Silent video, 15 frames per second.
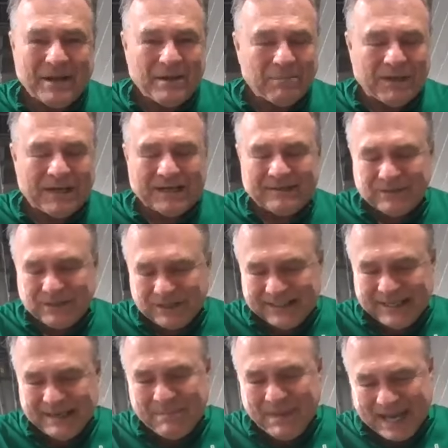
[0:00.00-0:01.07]
But
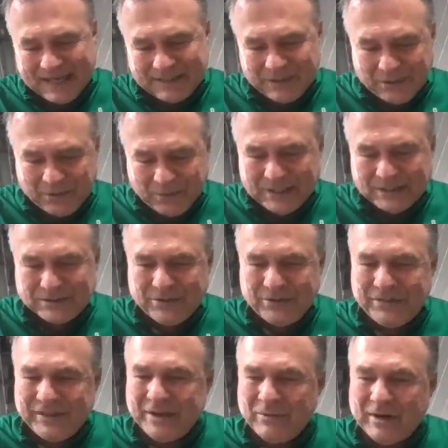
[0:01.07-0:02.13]
get back to the
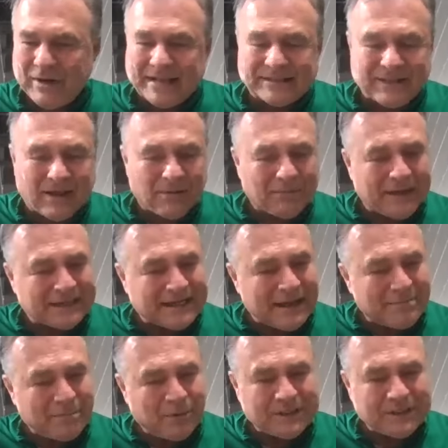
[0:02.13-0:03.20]
original thing, what I was talking about, and I
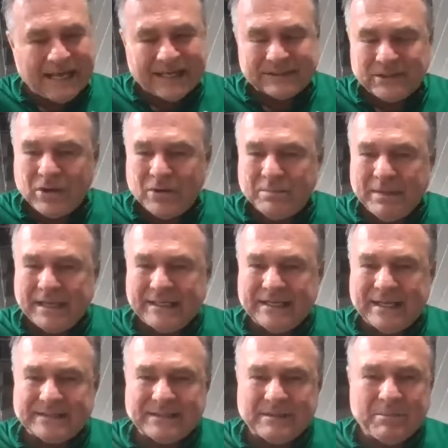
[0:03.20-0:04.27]
pointed out to O'Bean.
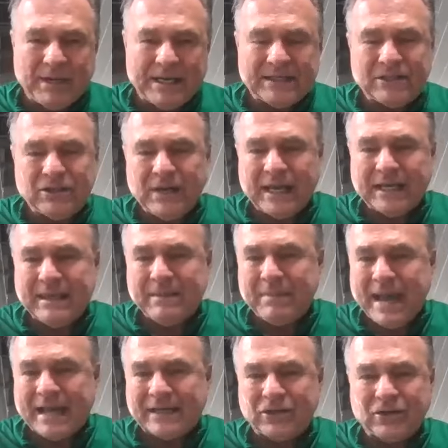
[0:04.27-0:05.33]
I said, Ben, you got to get
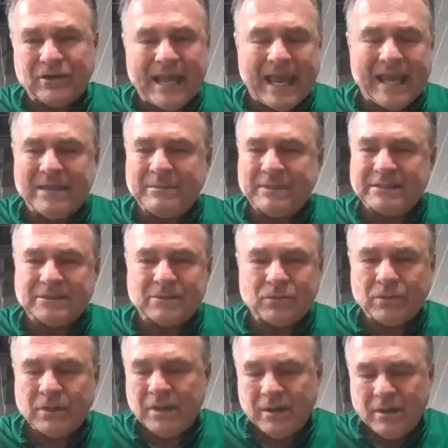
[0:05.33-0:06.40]
back to your game. He
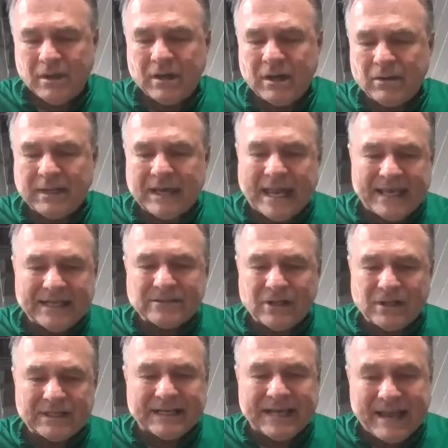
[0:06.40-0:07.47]
said, okay, he's
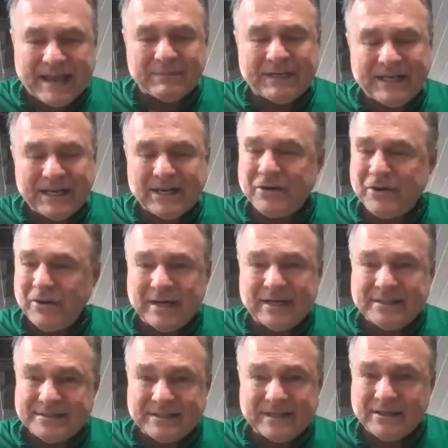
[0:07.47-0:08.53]
looking at me, and he
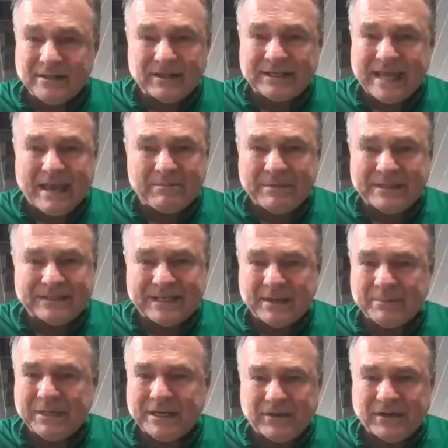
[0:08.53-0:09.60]
agrees. He'll look at me and tell
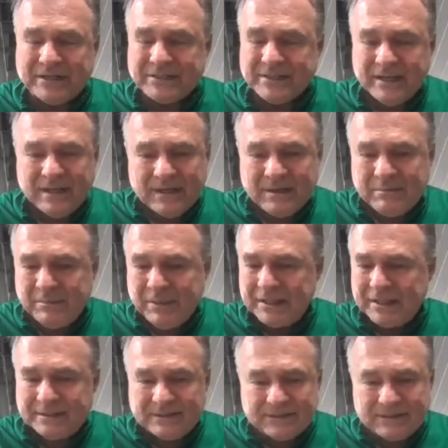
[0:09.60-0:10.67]
me he agrees.
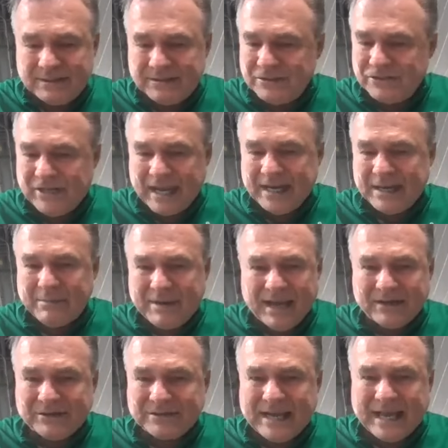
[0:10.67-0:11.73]
But Jacob
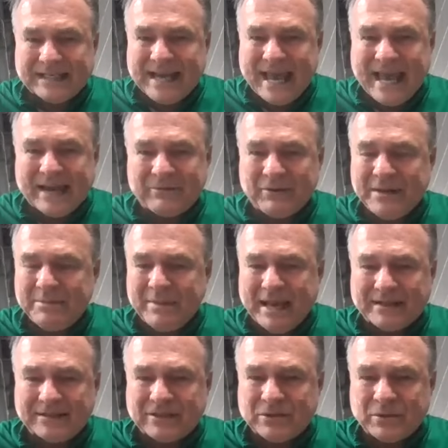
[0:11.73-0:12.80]
Connor's got 9
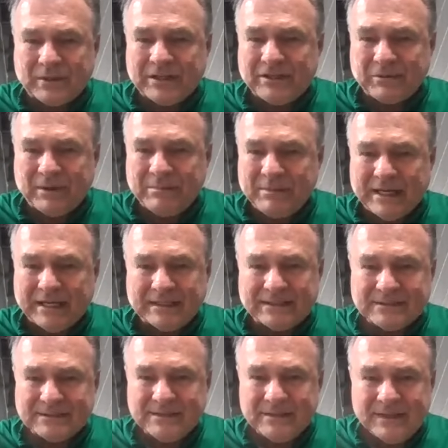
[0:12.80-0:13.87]
rebounds in 23
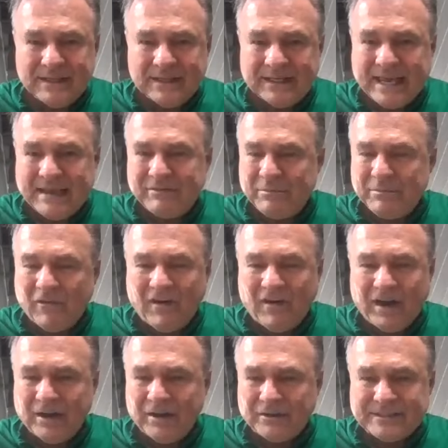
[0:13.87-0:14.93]
minutes. Kevin
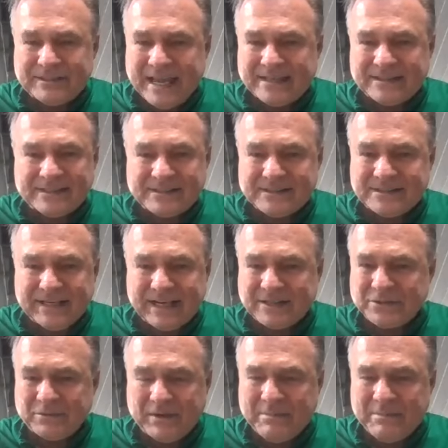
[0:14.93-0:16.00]
Boyles has
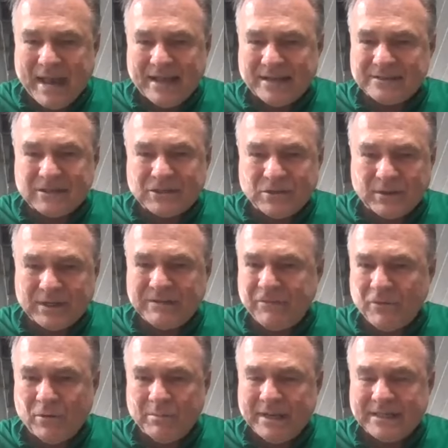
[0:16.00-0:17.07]
6 rebounds in
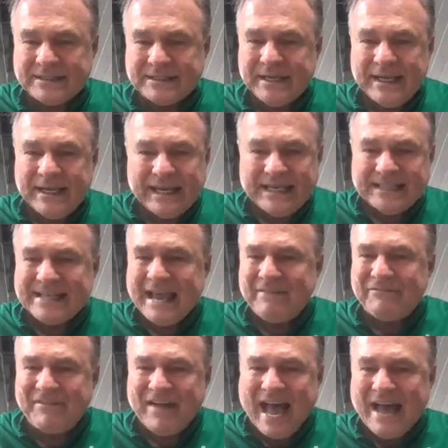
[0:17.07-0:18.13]
24 minutes. He's
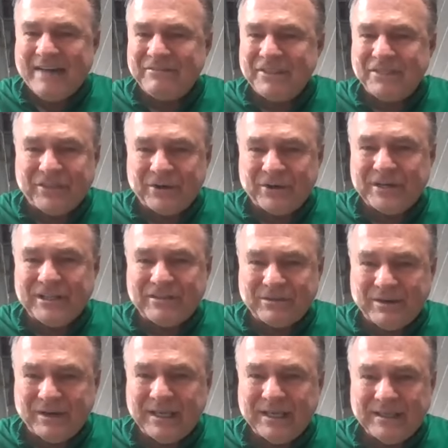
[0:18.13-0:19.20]
got 5 in
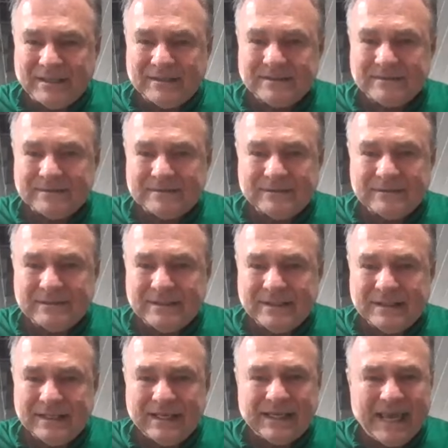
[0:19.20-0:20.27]
33.
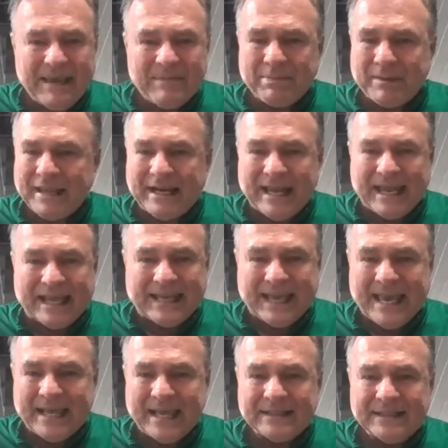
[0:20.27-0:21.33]
He can't play like
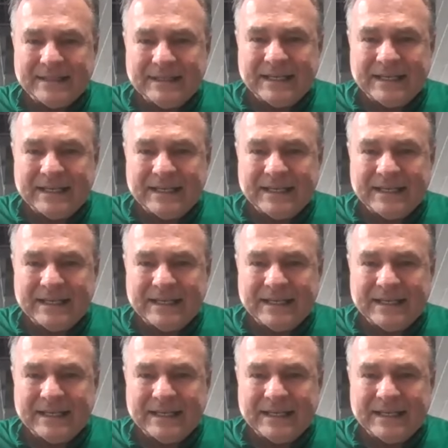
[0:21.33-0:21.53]
that.